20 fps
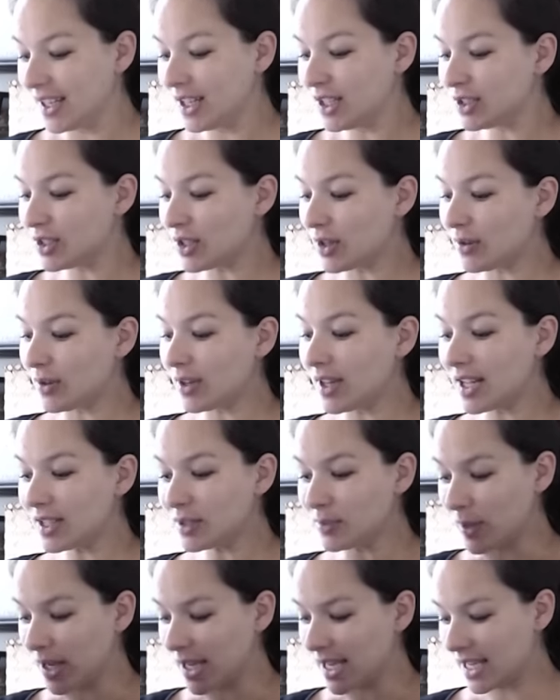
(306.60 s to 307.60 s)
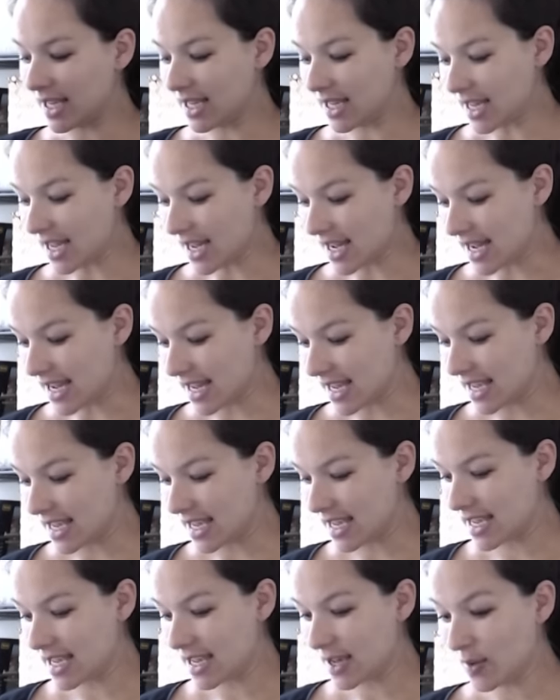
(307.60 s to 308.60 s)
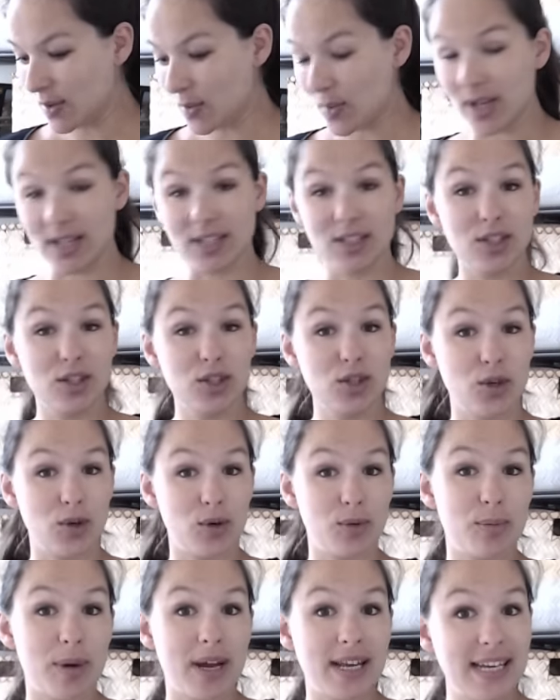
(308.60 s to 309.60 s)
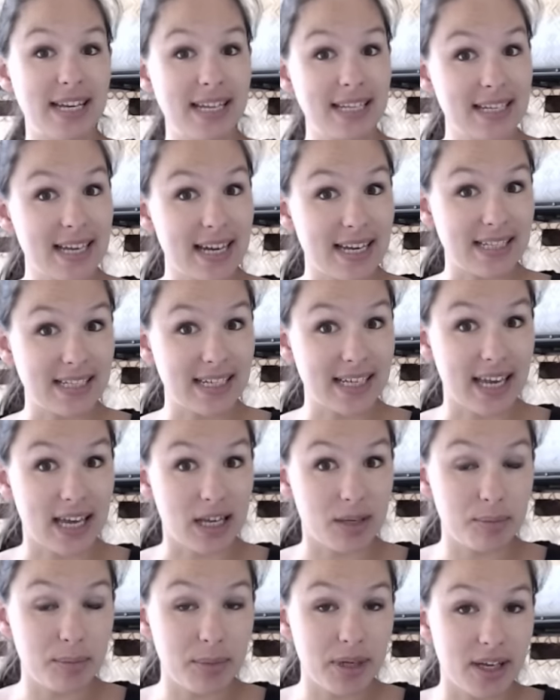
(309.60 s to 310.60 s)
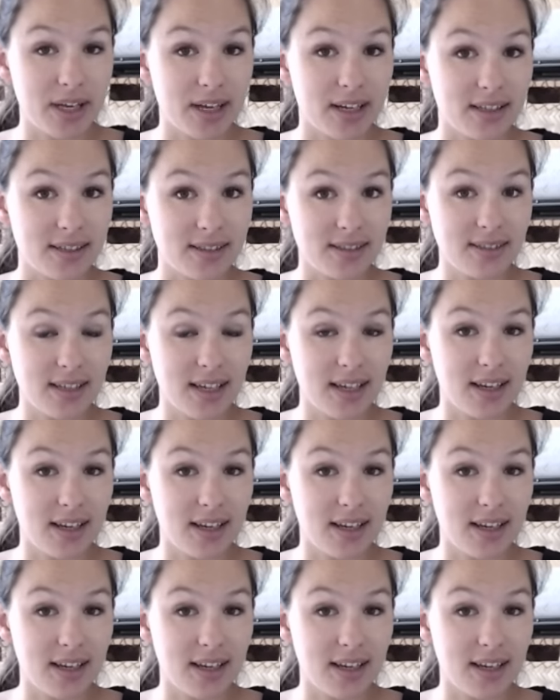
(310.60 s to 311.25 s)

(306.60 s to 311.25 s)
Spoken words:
So last week, I went to my knit night again because